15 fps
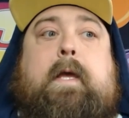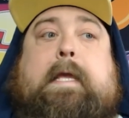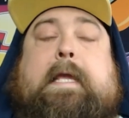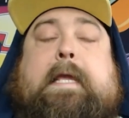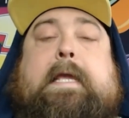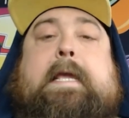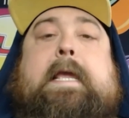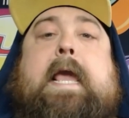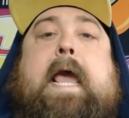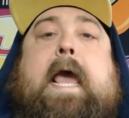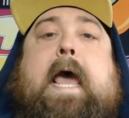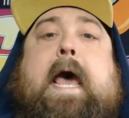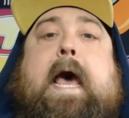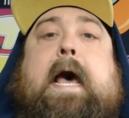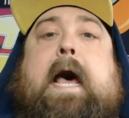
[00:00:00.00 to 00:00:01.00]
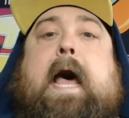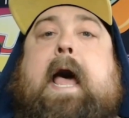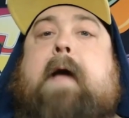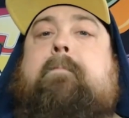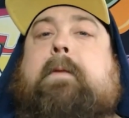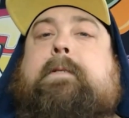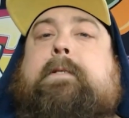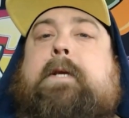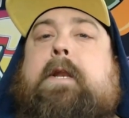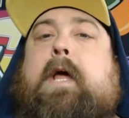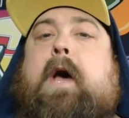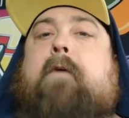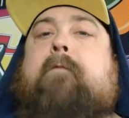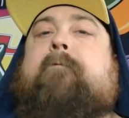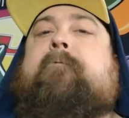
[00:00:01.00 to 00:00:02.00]
yeah, I'm just
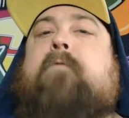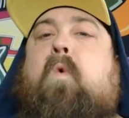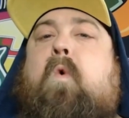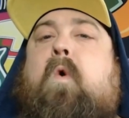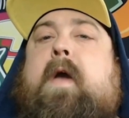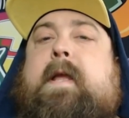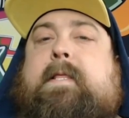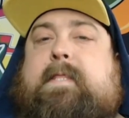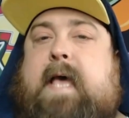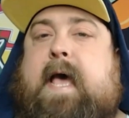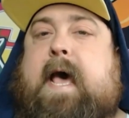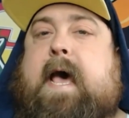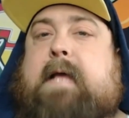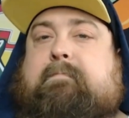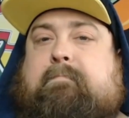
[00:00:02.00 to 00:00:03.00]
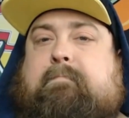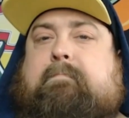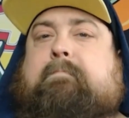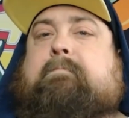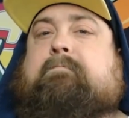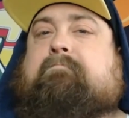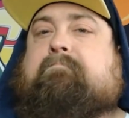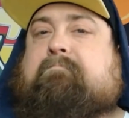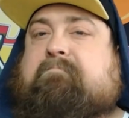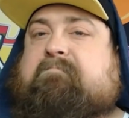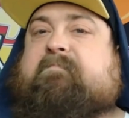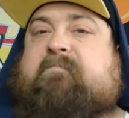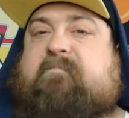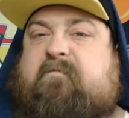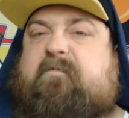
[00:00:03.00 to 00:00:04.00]
gonna avoid that
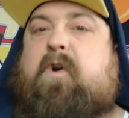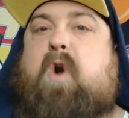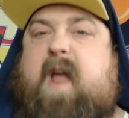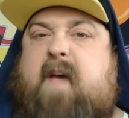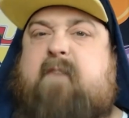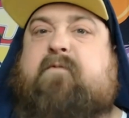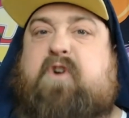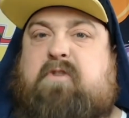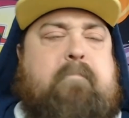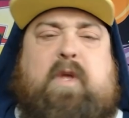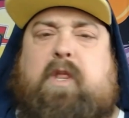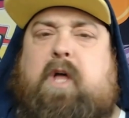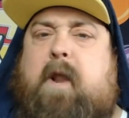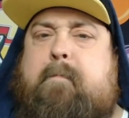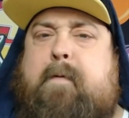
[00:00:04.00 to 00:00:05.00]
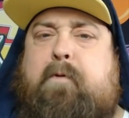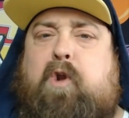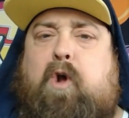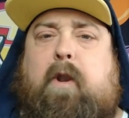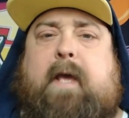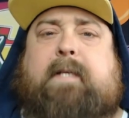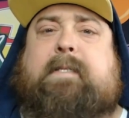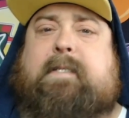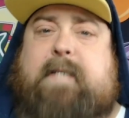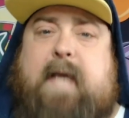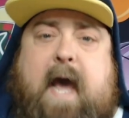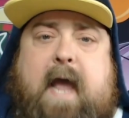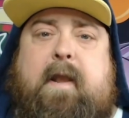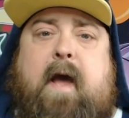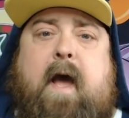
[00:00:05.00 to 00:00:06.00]
forever. A lot of people don't like
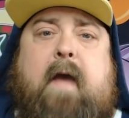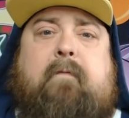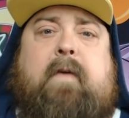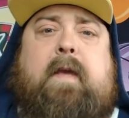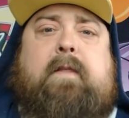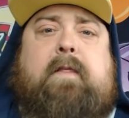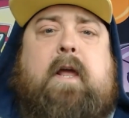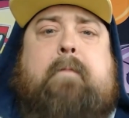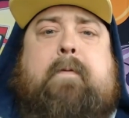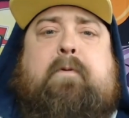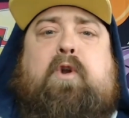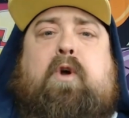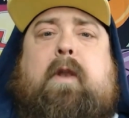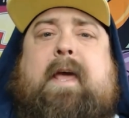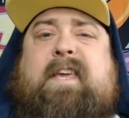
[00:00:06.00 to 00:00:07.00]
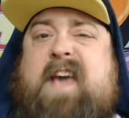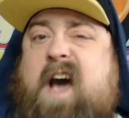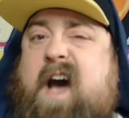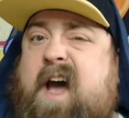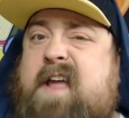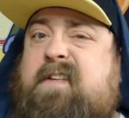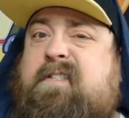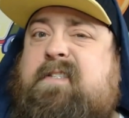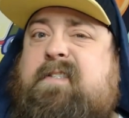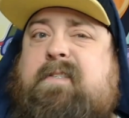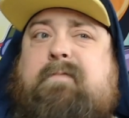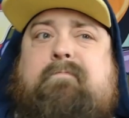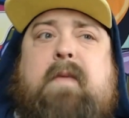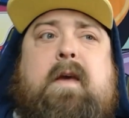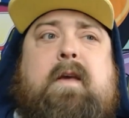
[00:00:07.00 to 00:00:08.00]
skydiving. A lot of people don't like heights.
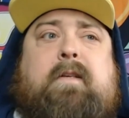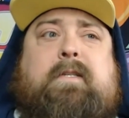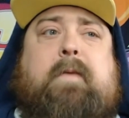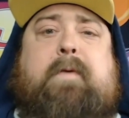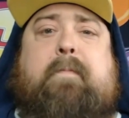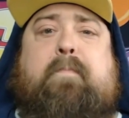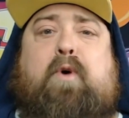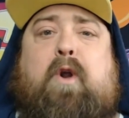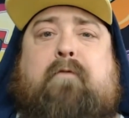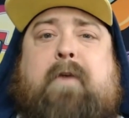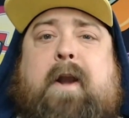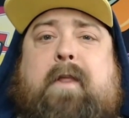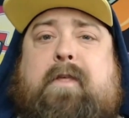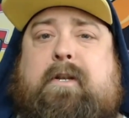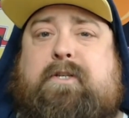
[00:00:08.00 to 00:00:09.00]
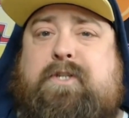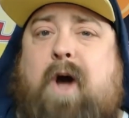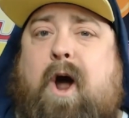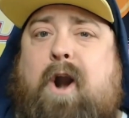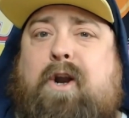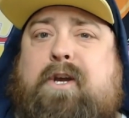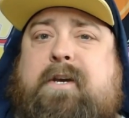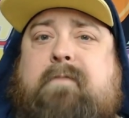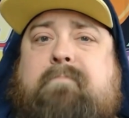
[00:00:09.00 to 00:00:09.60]
Some people are afraid of the dark.